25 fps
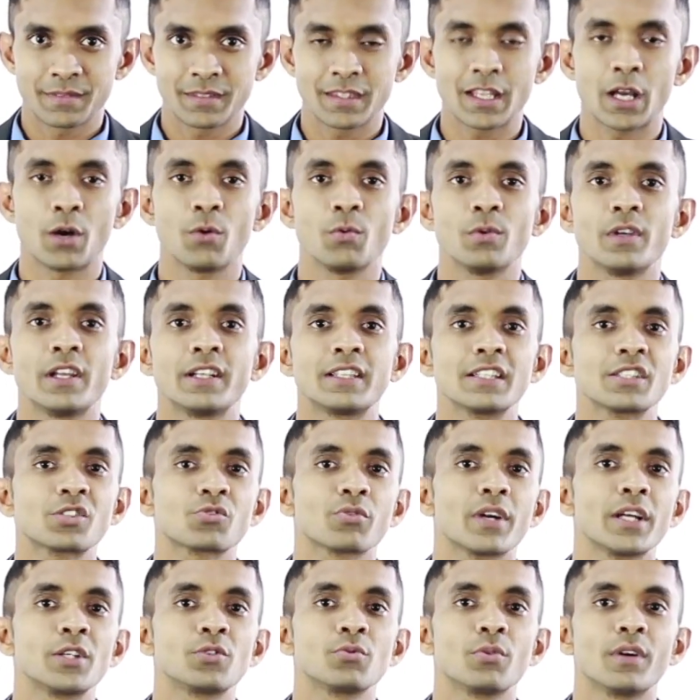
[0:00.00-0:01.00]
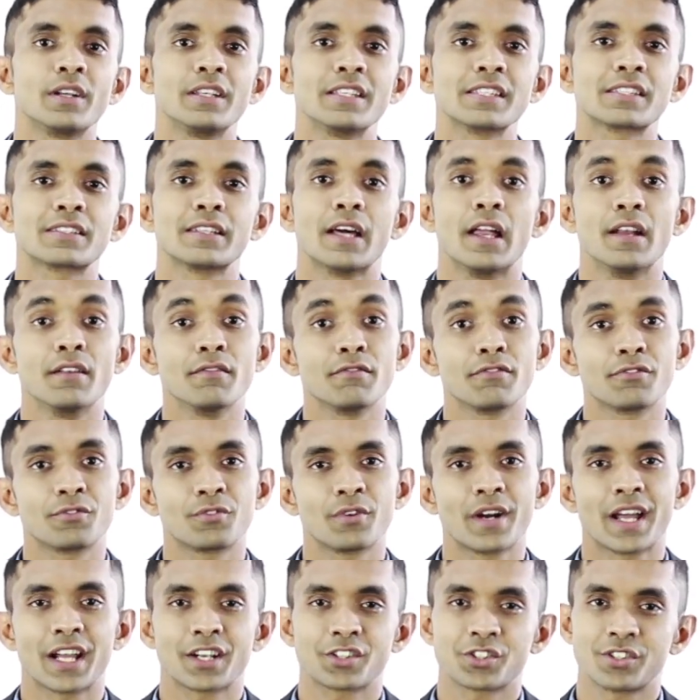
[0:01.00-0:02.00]
Now let us try to understand
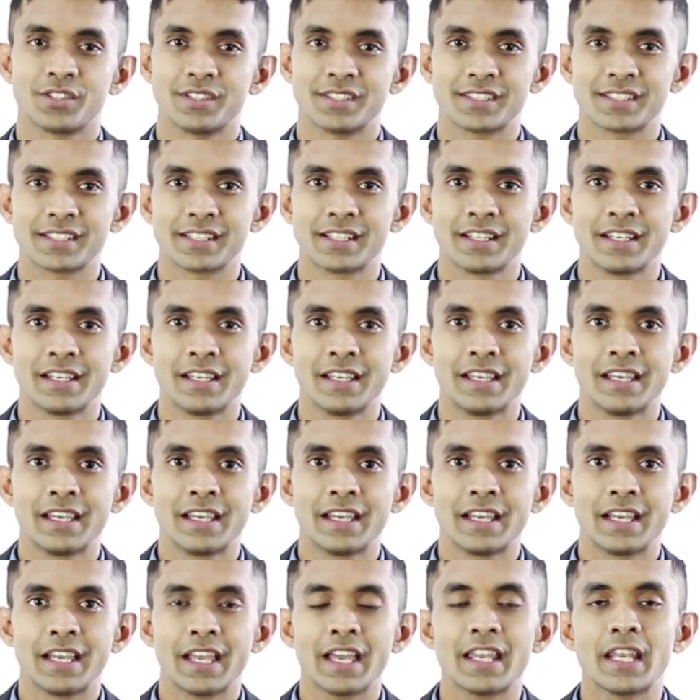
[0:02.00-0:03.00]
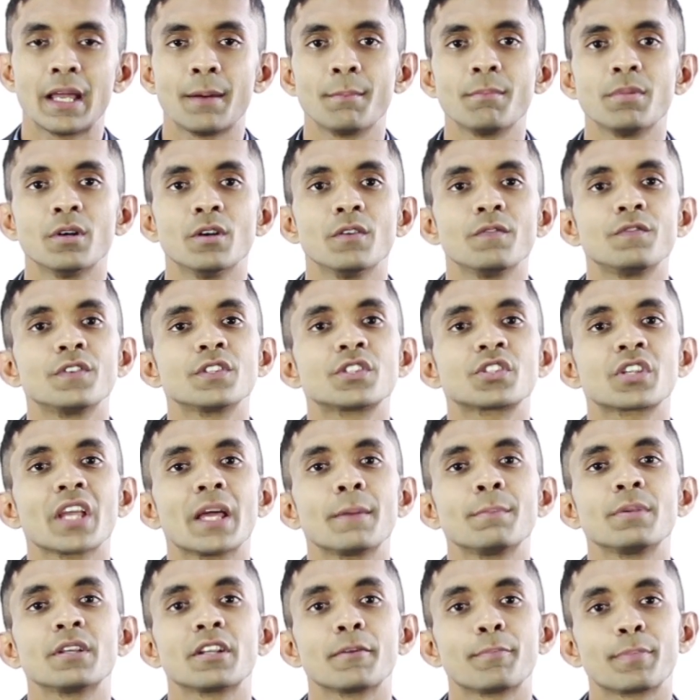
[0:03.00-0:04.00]
fractions. A number which
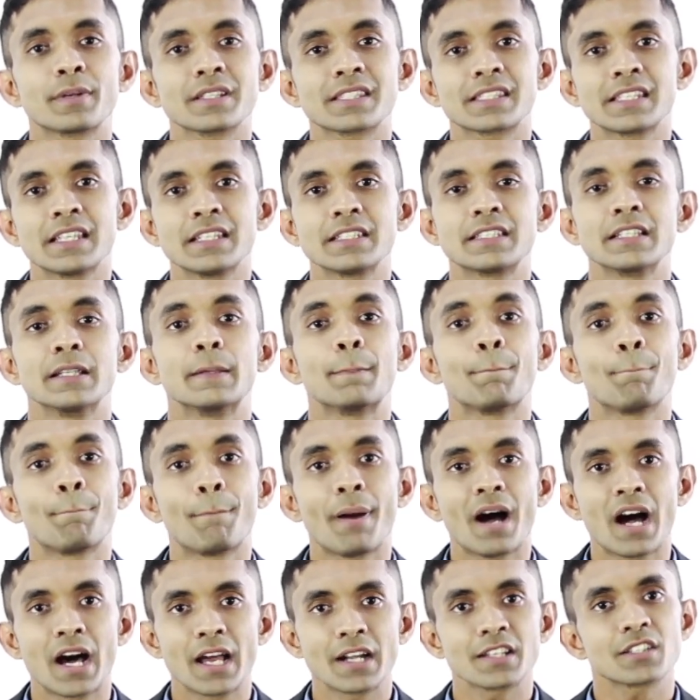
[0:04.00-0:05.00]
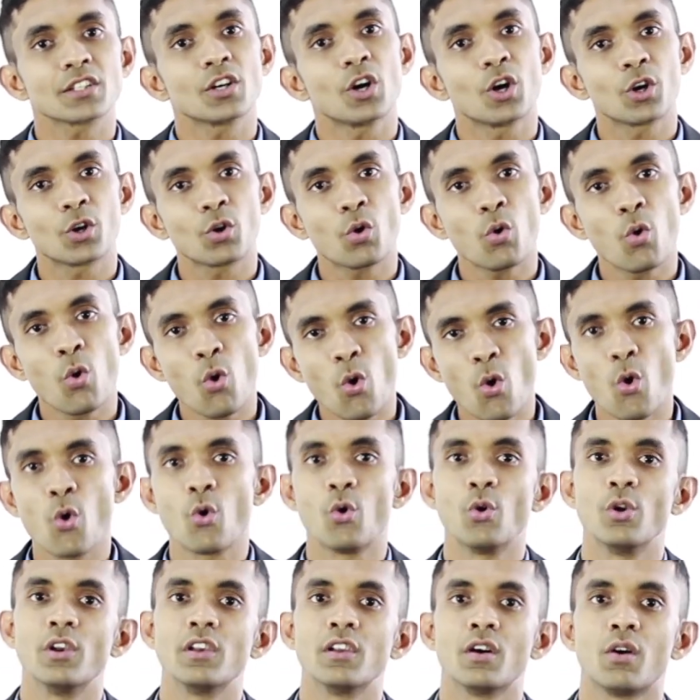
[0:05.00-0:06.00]
can be represented part or a
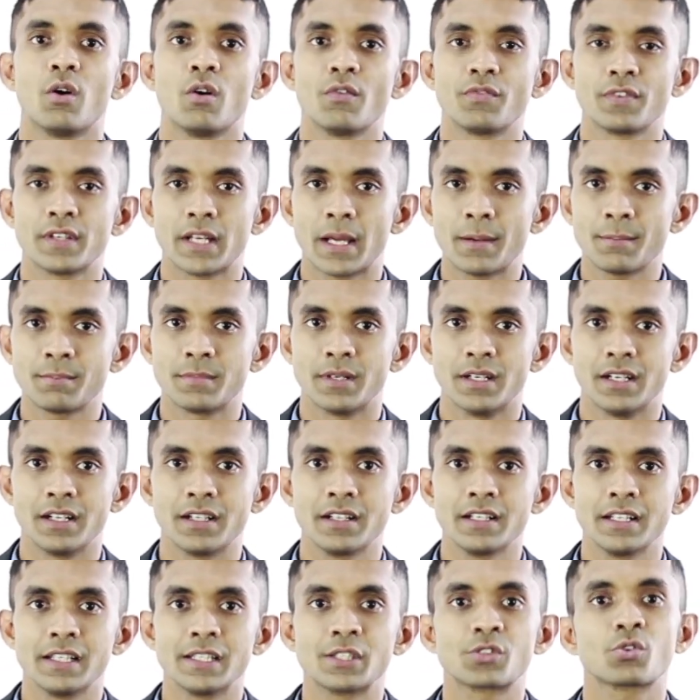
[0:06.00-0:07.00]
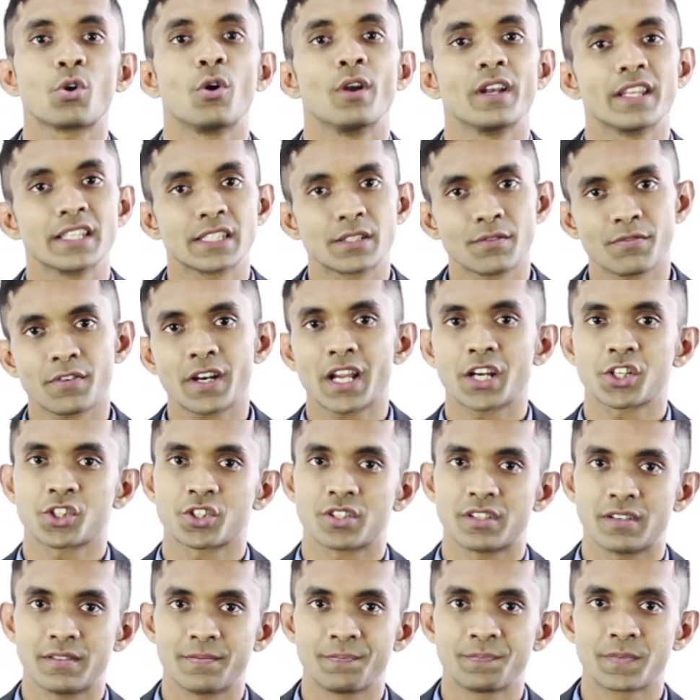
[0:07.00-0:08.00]
whole of a number is called as a
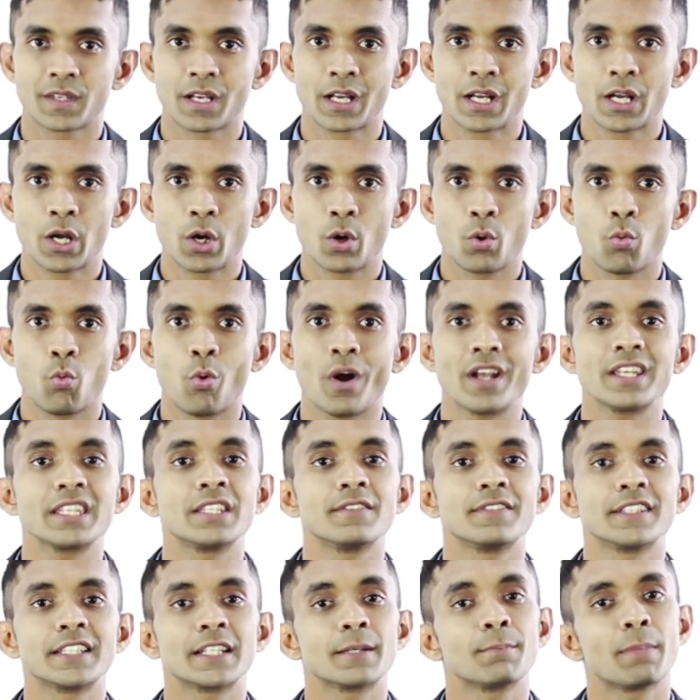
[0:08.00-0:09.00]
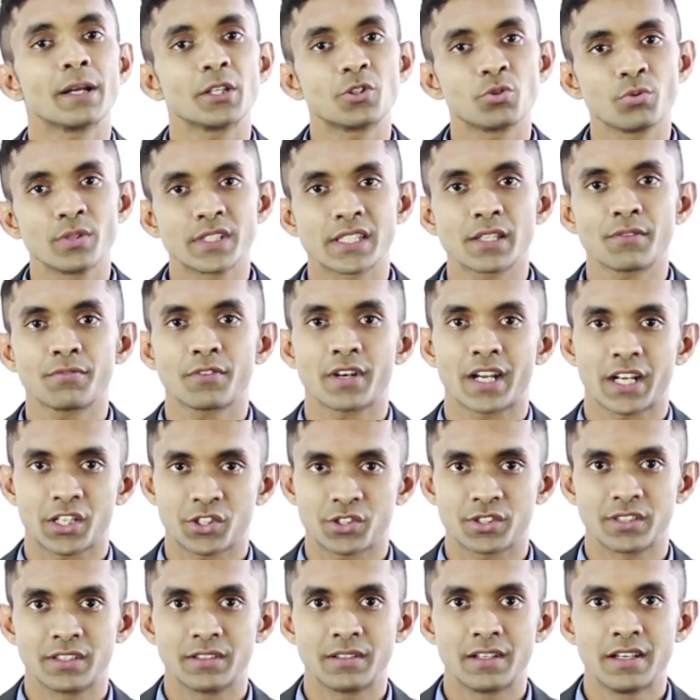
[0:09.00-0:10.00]
fraction. 1 divided by 2 is a
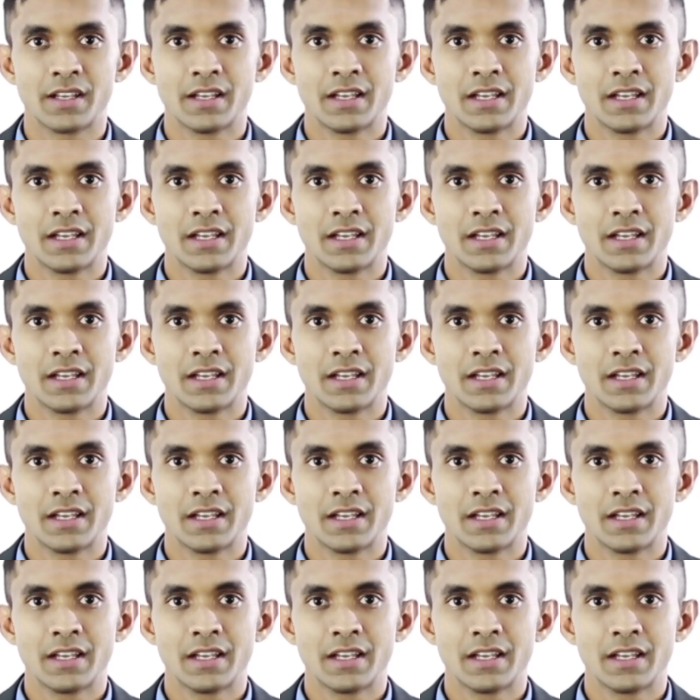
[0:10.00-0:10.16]
fraction.